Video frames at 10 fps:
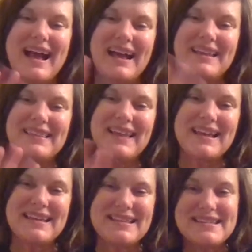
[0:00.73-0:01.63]
Hi,
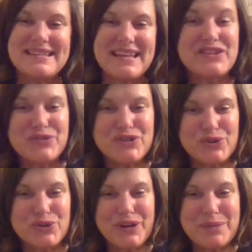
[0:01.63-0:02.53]
Lions. Thanks for
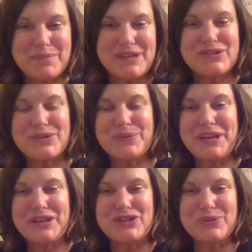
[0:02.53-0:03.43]
joining me so we
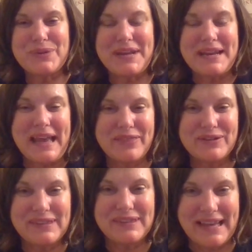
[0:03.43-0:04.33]
can do another
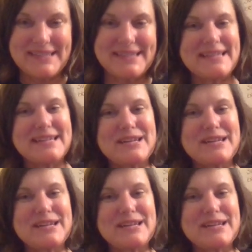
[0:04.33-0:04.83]
lesson